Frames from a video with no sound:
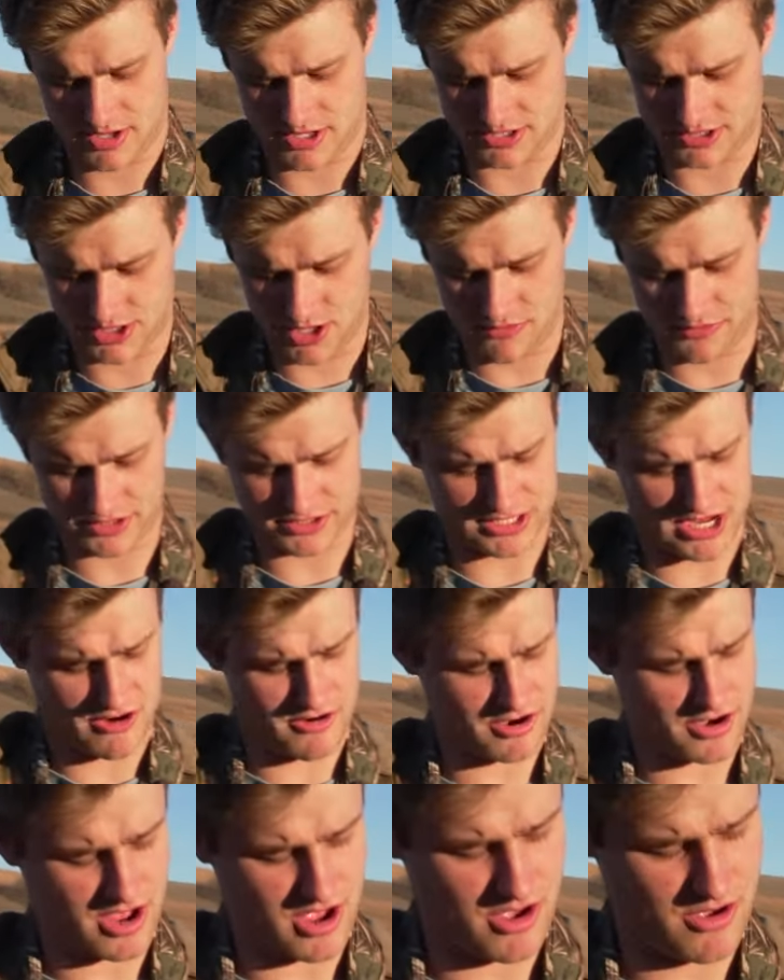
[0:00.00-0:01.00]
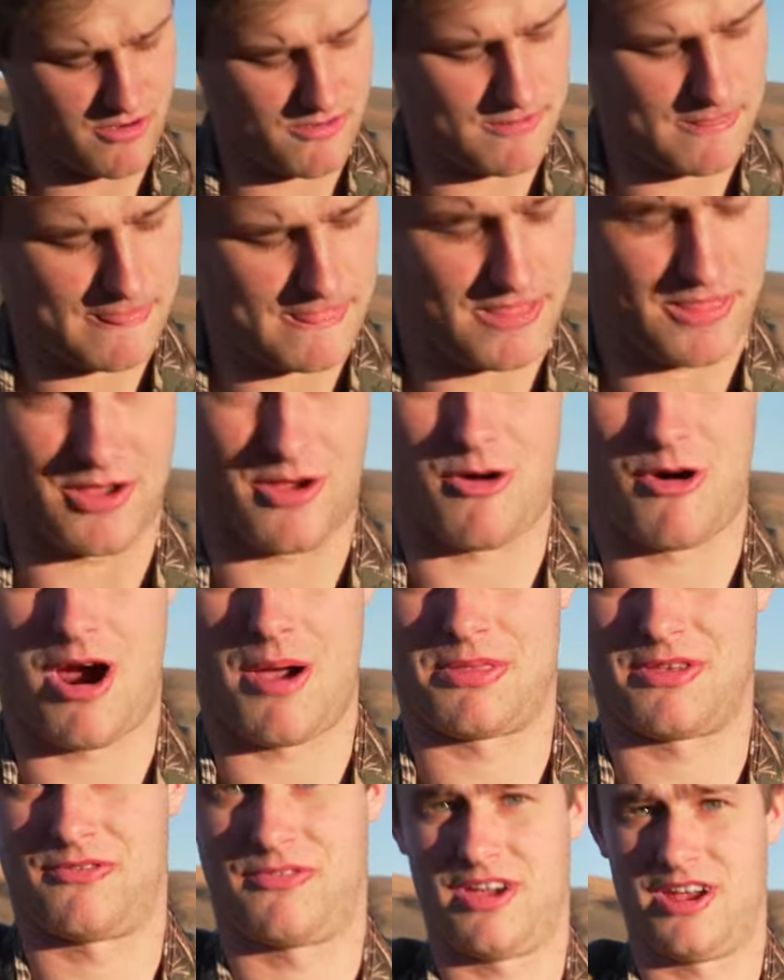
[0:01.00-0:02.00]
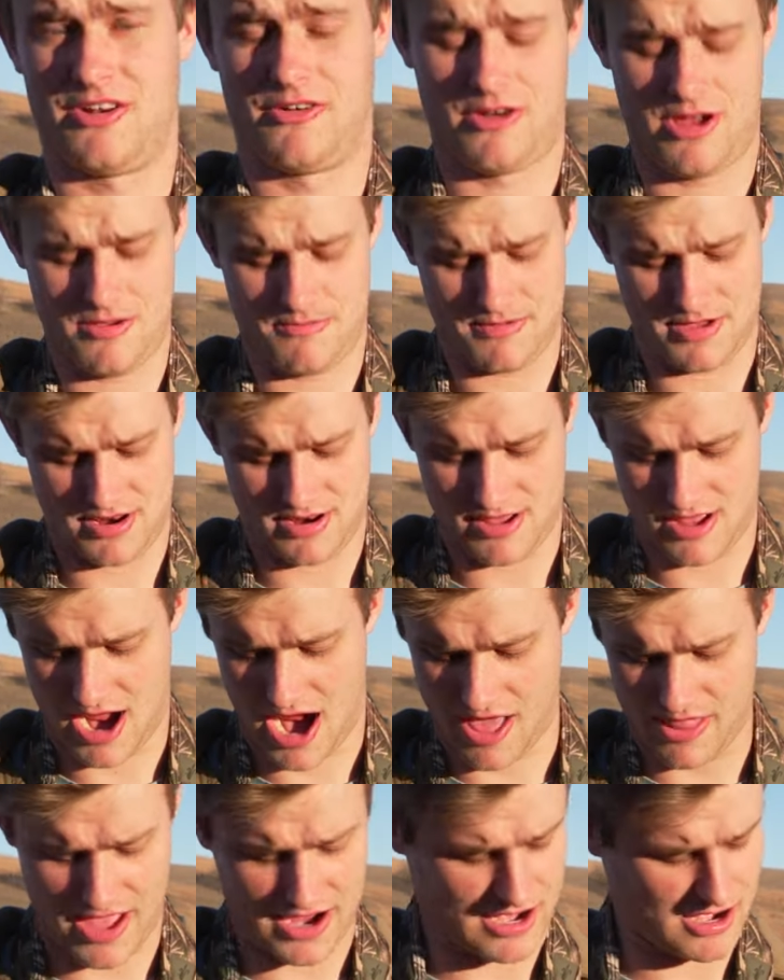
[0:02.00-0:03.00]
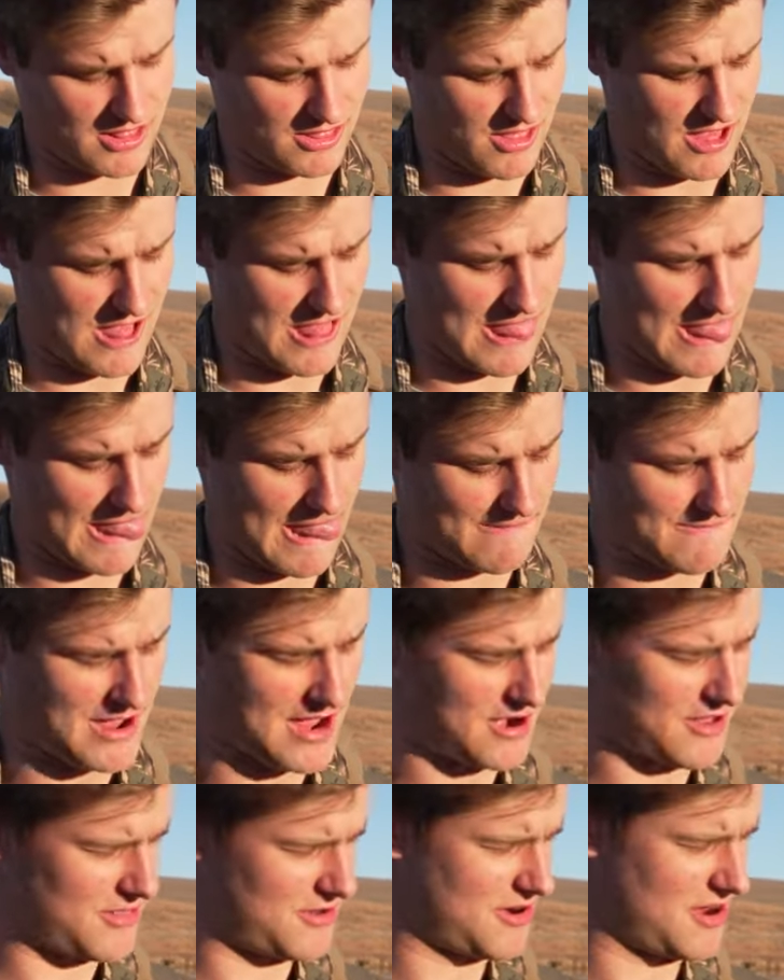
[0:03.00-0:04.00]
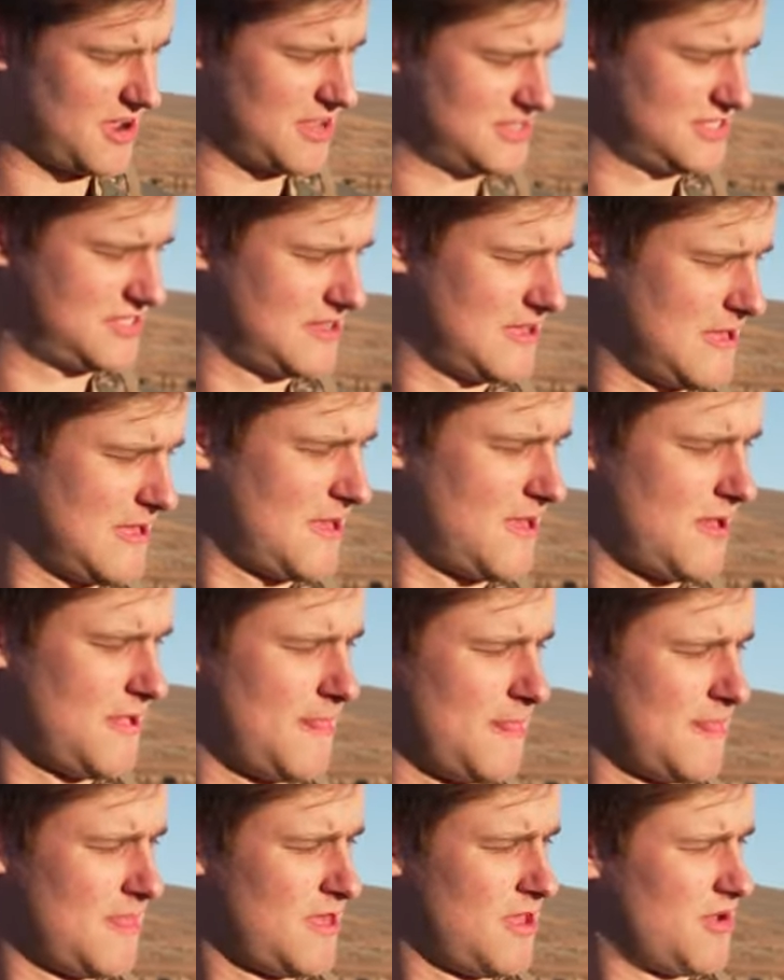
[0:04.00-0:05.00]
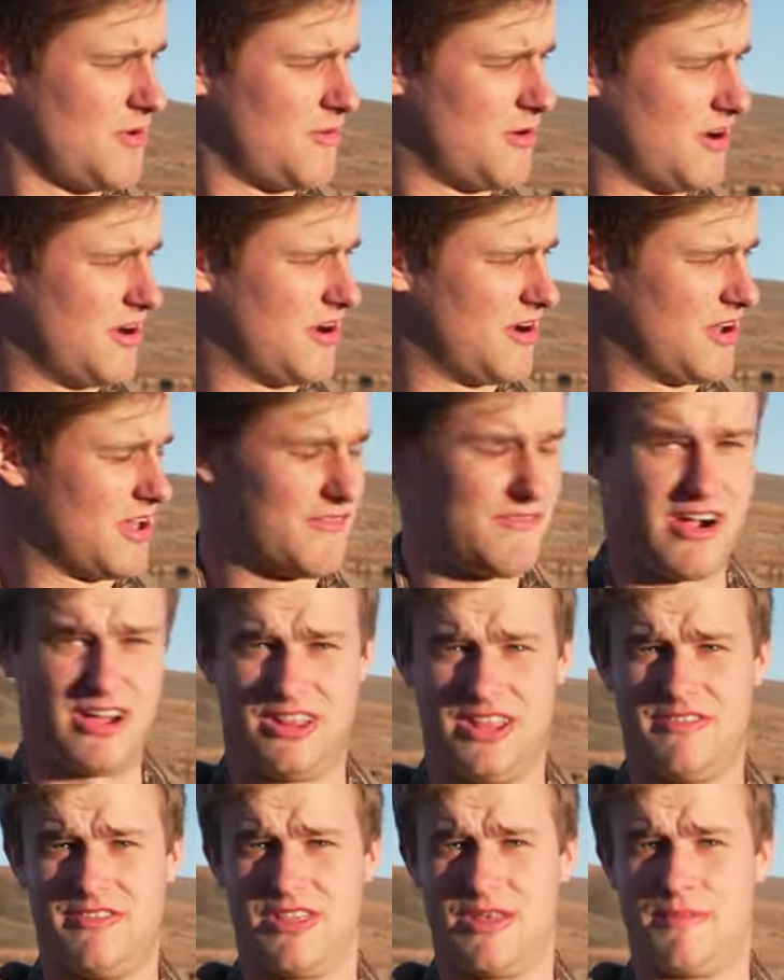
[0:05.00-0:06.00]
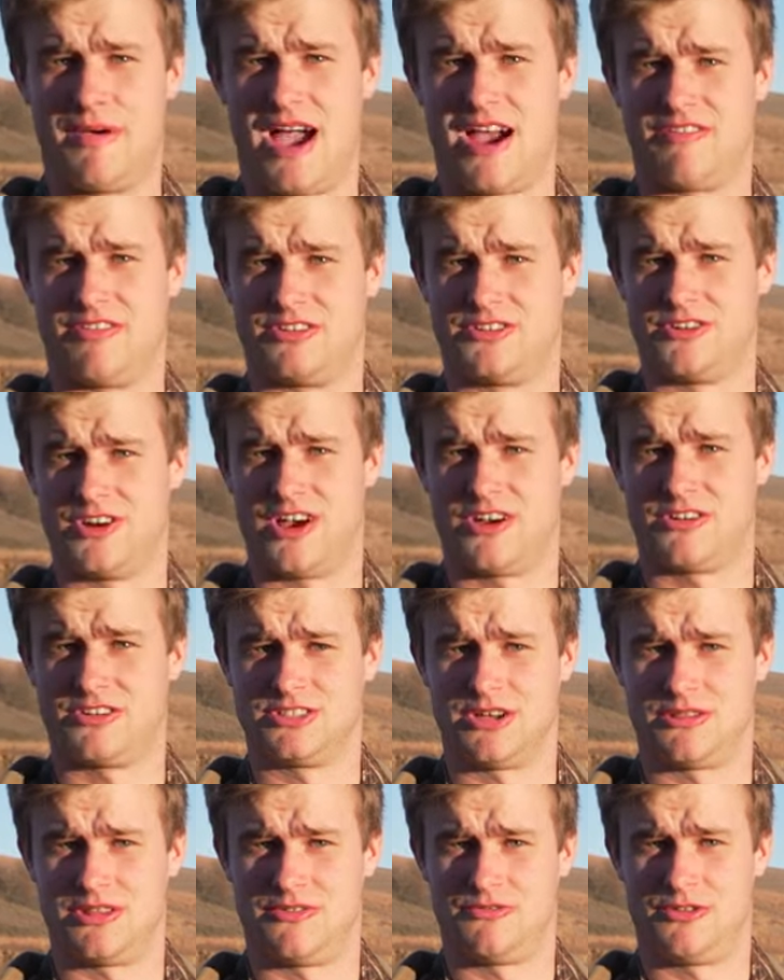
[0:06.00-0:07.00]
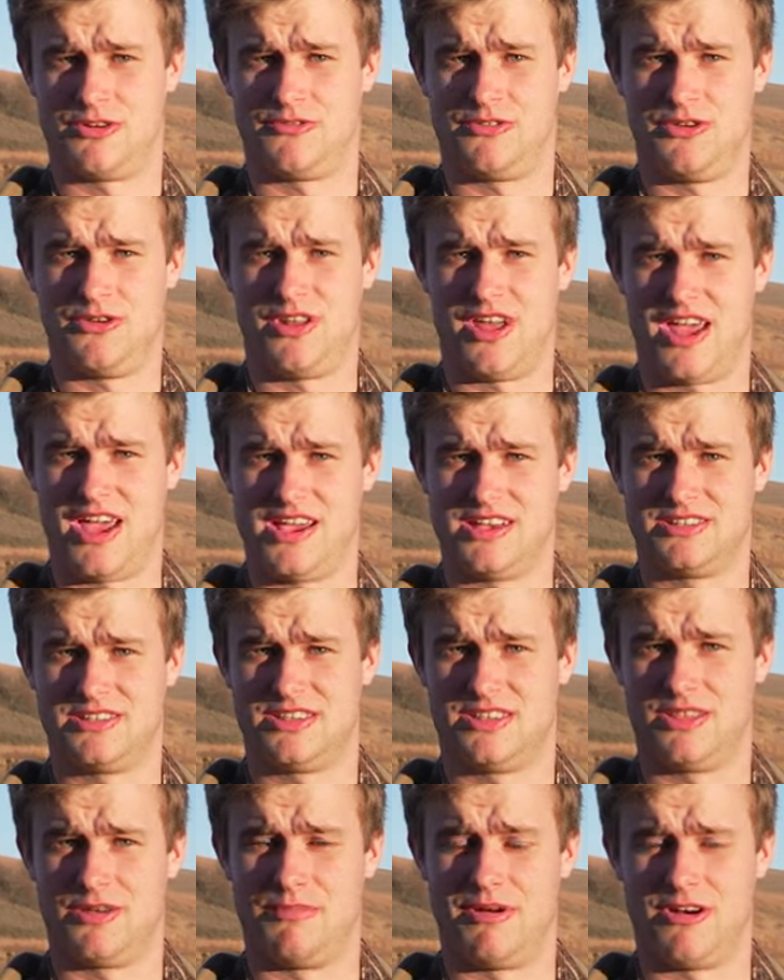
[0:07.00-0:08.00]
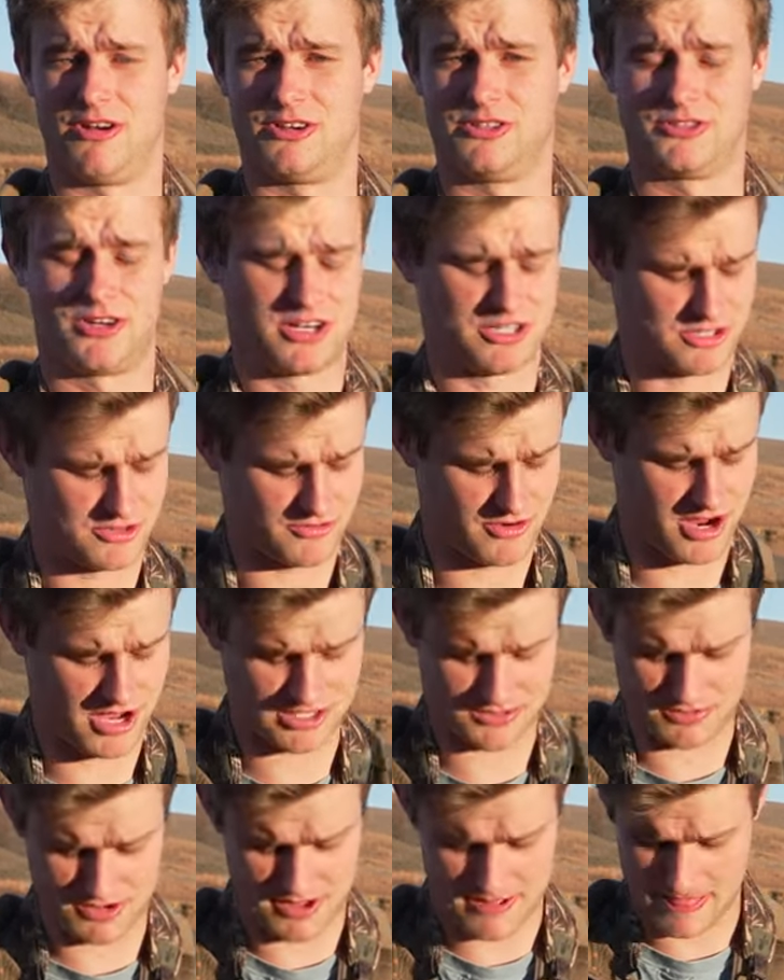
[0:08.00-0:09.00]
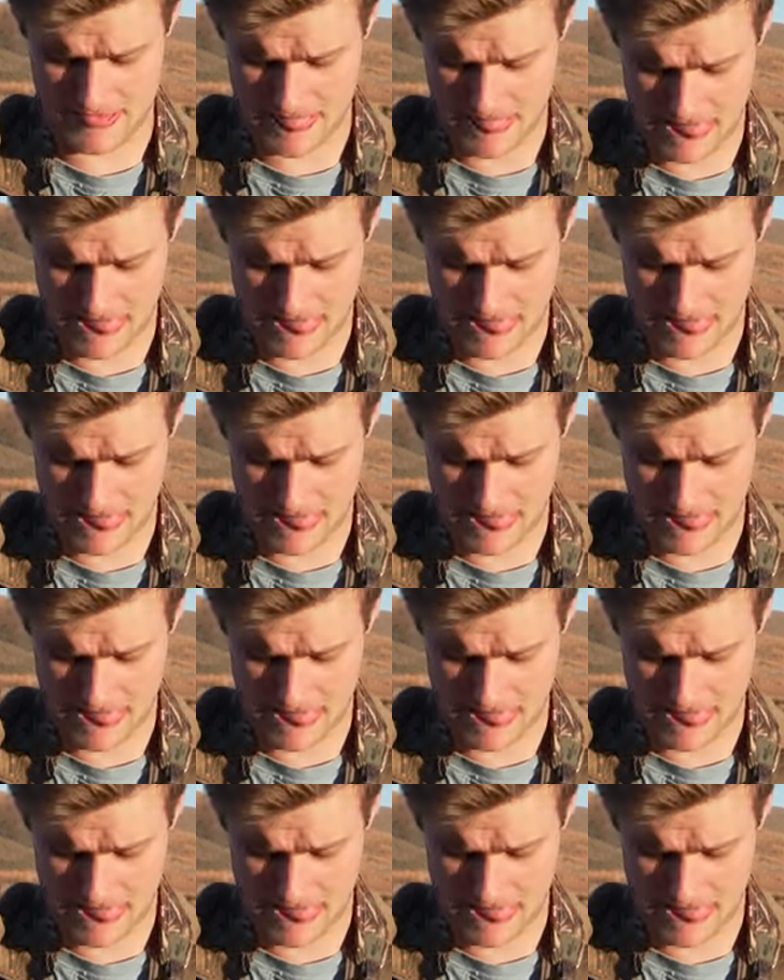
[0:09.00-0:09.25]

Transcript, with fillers: silver Cerakote and the Gore Optifade grip, and I like it a lot. I've had other guns where if I leave in the back of a truck or something for a few days, the barrel starts to rust, but